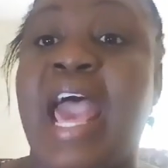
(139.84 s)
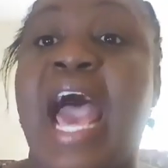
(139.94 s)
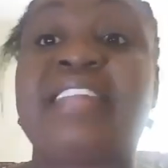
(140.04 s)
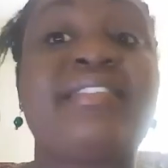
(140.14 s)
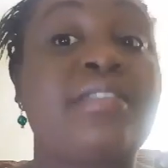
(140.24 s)

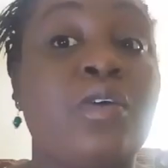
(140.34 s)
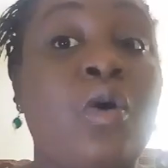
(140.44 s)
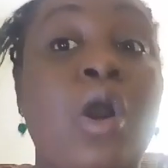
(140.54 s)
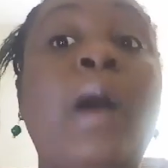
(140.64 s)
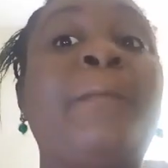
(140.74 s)
And
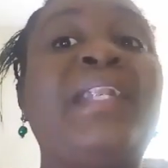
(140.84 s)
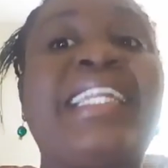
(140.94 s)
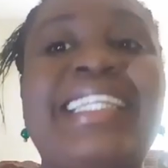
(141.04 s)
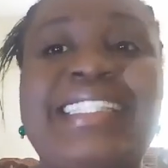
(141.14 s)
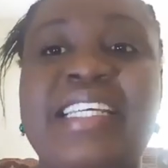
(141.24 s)
so
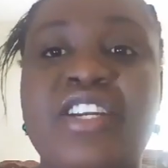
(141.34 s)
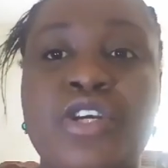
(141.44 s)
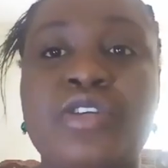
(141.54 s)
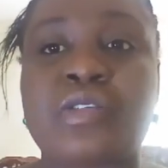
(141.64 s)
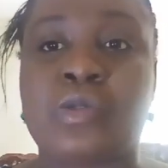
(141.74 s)
completing
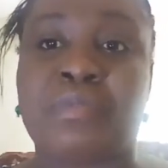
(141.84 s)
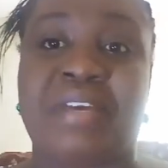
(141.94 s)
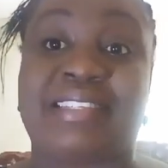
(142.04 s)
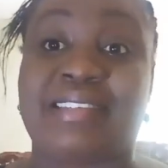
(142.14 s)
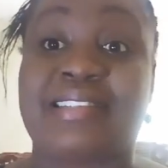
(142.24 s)
your
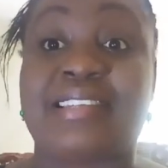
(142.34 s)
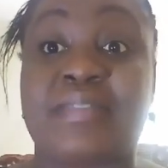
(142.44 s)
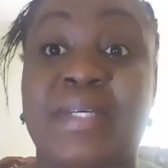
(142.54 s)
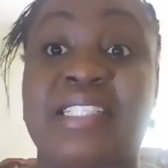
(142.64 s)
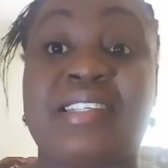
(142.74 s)
school-based
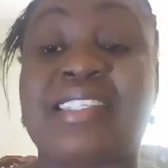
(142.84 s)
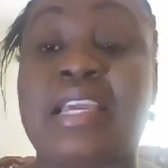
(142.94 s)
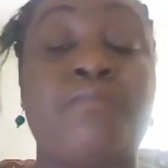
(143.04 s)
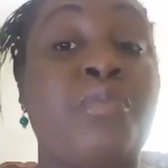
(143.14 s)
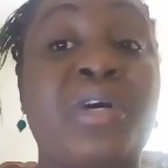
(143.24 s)
assessment is
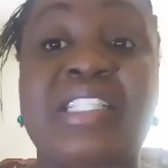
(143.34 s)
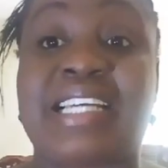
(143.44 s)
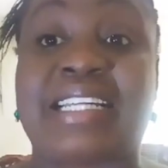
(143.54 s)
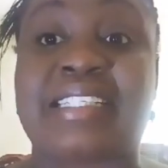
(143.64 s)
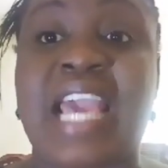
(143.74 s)

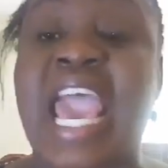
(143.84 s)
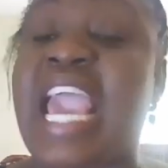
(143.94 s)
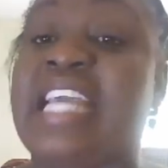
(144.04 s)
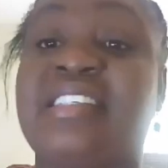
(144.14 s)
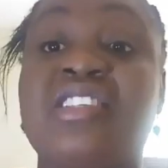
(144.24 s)
important.
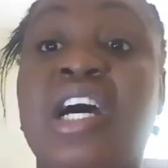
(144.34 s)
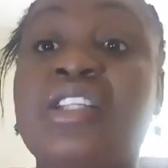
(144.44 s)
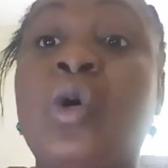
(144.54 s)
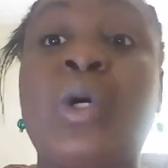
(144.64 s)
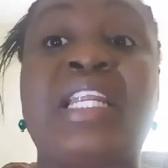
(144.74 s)
It's
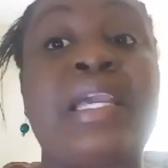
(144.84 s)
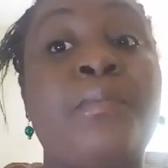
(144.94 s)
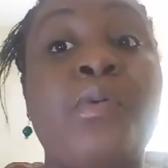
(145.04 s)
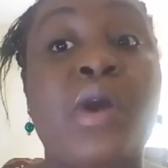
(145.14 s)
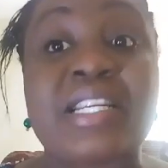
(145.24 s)
not only
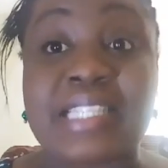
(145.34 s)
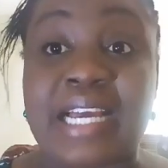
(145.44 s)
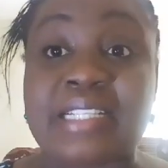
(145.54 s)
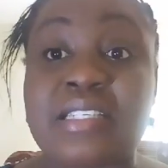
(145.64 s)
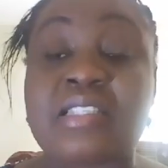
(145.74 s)

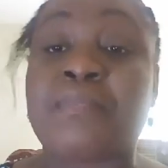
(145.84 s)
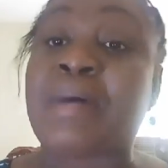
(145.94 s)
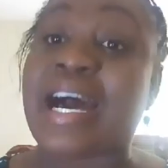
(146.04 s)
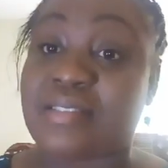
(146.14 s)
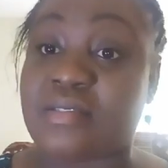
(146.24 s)
important to
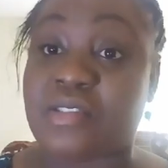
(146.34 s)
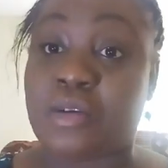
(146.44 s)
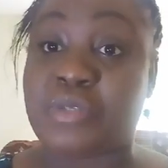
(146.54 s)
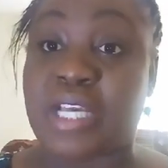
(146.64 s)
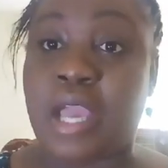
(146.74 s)
pass the
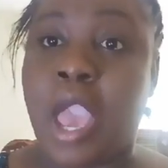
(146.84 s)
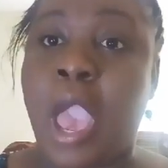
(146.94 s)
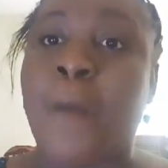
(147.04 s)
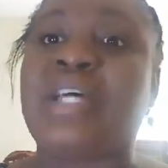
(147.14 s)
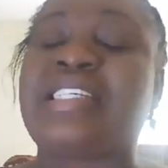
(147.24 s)
subject,
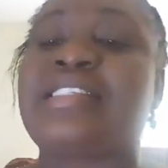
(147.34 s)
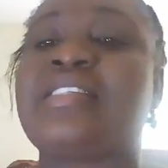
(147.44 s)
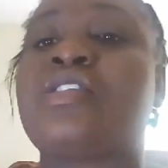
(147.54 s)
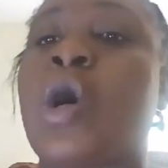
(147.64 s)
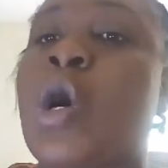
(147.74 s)
but it
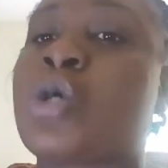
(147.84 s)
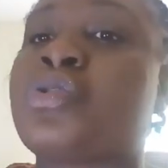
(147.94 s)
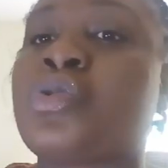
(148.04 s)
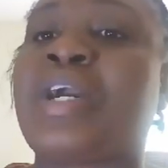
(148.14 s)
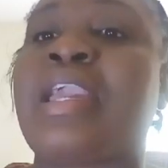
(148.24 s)
is
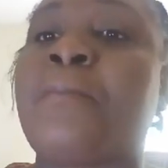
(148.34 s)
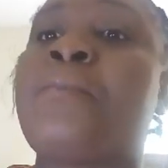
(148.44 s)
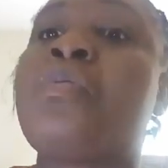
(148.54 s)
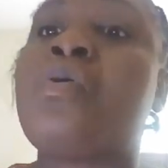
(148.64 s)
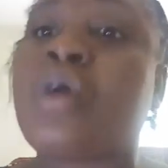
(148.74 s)
also
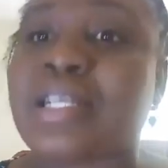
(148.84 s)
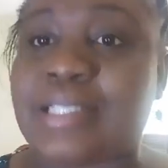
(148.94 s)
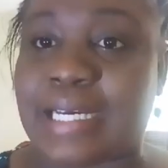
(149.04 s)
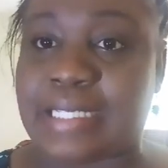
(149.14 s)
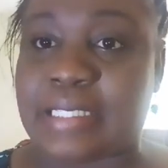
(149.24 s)

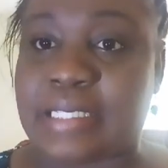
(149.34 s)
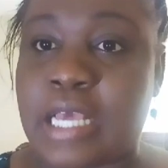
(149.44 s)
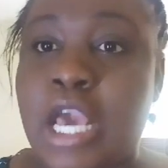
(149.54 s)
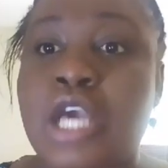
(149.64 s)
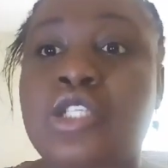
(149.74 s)
important
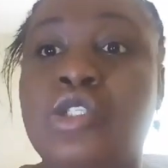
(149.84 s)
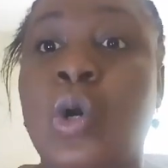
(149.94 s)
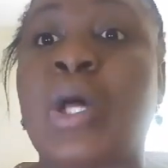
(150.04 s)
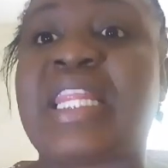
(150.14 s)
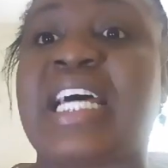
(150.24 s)

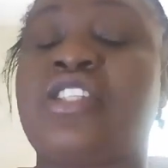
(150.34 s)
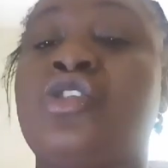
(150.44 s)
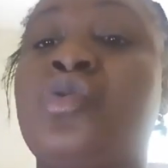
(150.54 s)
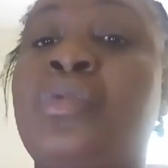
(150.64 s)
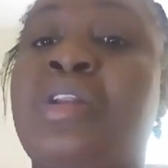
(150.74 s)
so that
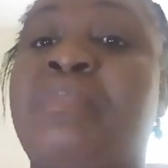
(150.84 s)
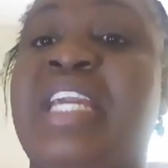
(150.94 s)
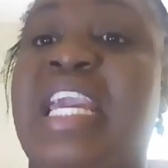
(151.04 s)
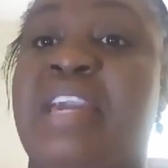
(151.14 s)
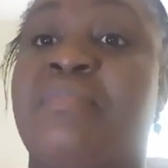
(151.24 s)
you will
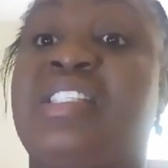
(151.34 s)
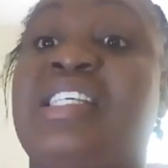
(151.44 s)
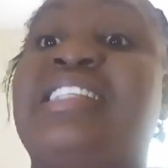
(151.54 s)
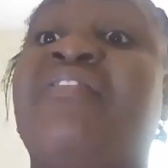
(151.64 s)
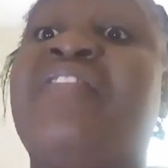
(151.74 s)
be able to
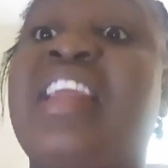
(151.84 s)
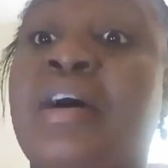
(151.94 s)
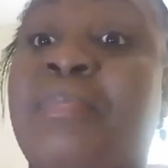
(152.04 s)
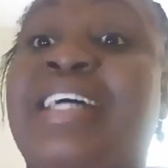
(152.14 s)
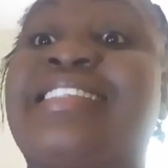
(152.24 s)

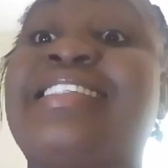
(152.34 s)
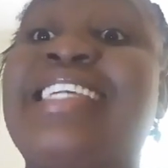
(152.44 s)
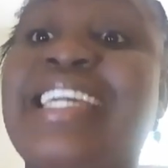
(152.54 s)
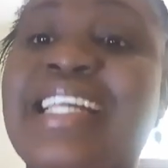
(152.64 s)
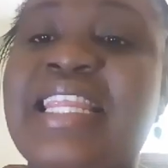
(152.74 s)
develop a
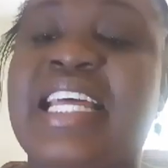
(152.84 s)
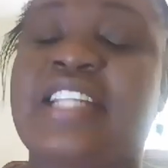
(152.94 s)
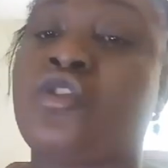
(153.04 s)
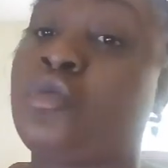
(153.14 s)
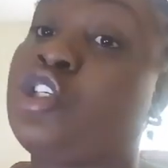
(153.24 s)
skill
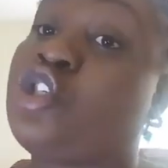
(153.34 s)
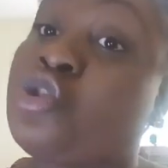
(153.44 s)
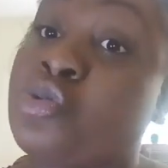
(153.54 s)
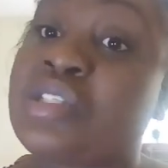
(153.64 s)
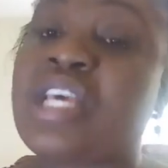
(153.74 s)
that you will
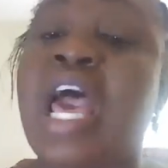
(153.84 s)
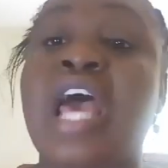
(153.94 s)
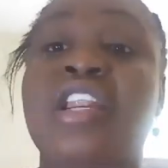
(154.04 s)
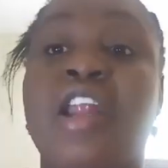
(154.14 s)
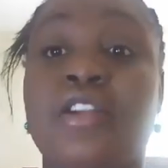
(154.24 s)
use
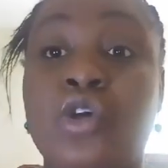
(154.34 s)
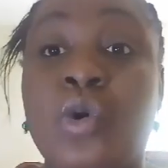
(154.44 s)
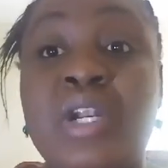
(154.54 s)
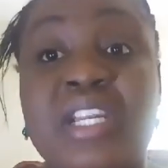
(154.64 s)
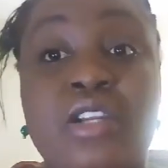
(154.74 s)
not
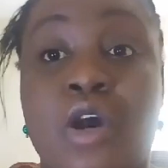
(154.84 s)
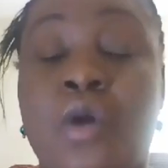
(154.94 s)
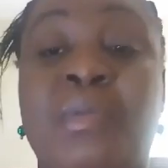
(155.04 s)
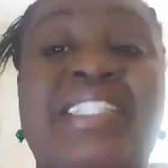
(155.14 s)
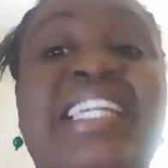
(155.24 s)
only
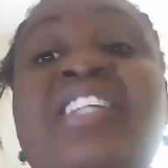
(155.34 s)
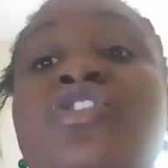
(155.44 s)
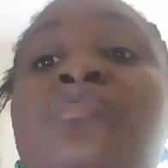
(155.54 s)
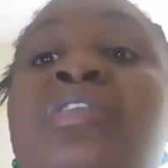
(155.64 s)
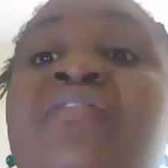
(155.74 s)
now, but
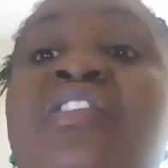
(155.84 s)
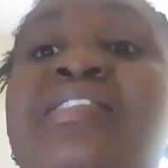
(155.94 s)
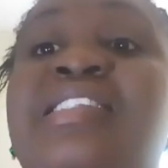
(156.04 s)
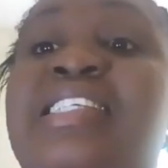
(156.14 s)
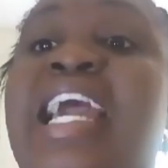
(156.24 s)
in
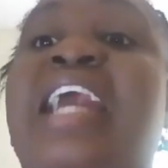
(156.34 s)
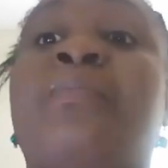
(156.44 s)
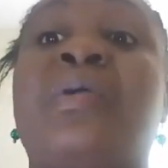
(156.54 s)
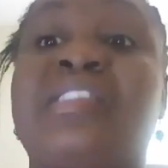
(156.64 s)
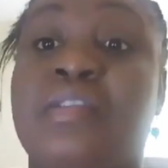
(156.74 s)
university
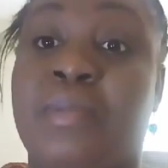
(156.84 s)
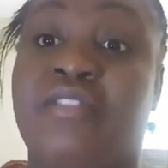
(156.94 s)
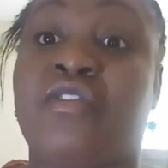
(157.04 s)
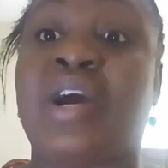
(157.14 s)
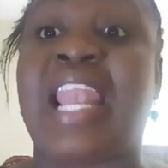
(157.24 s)
and possibly
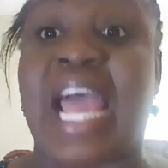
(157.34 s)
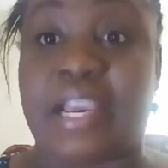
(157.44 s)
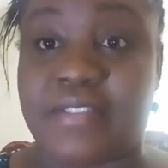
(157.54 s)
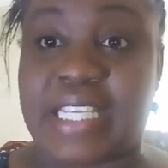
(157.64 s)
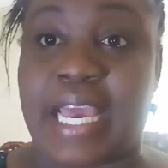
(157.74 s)
for a
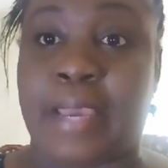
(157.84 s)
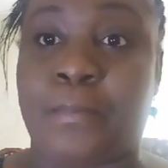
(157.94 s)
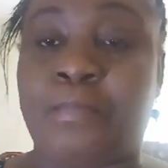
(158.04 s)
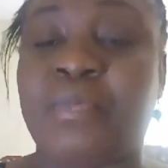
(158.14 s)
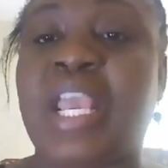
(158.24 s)
lifetime.
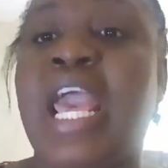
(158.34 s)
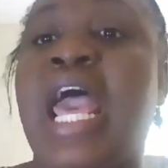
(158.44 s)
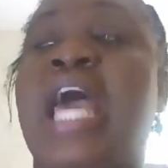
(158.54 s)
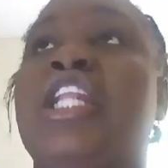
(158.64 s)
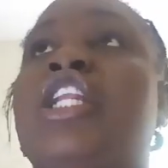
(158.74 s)

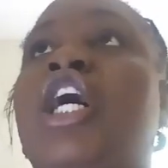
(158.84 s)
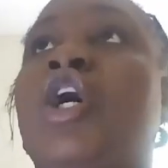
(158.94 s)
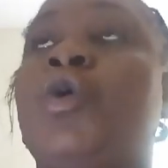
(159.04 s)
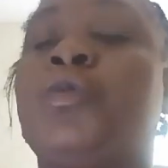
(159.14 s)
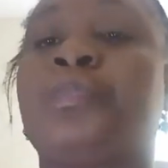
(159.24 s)

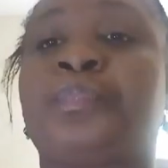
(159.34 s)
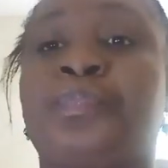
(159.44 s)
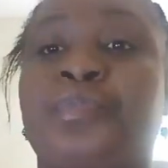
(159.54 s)
Now,